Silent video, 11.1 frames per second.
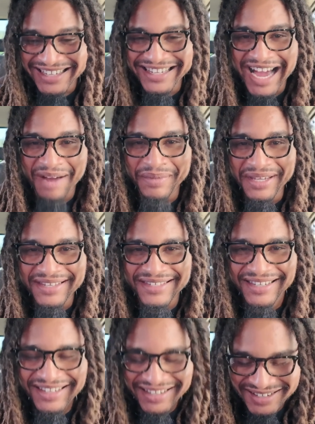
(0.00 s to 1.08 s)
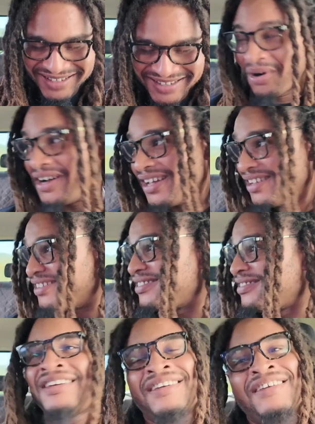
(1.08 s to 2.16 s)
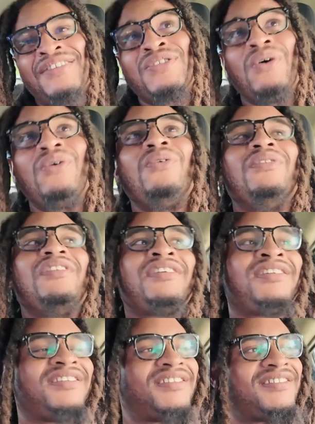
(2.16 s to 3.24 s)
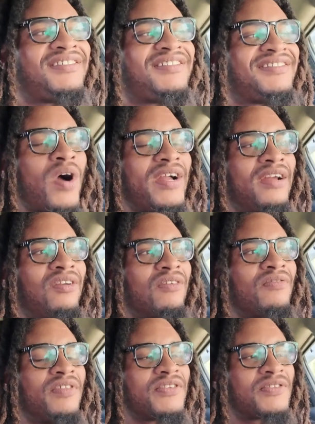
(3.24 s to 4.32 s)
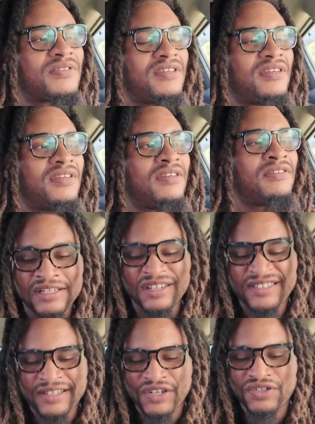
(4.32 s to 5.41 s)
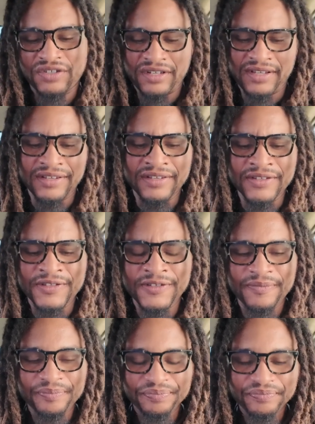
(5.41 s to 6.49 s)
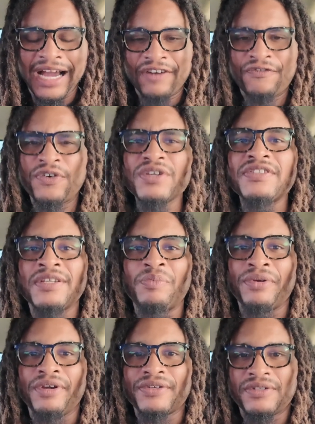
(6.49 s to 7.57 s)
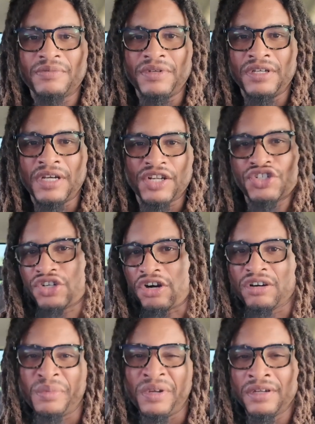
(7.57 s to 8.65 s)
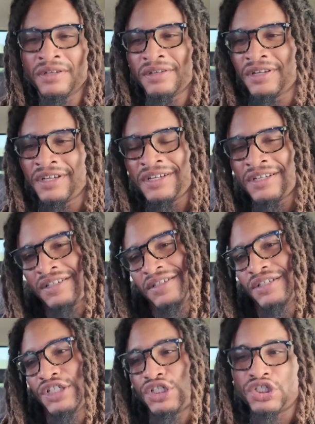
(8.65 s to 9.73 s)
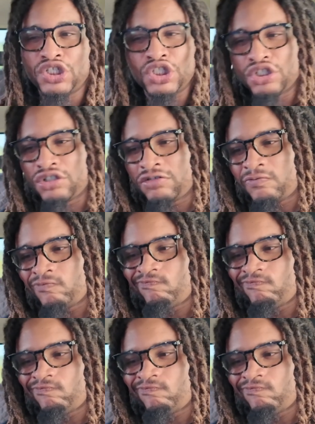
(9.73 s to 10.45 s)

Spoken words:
Yam easy. Boy. So, why I love this little section is, at first it appears to be a charming little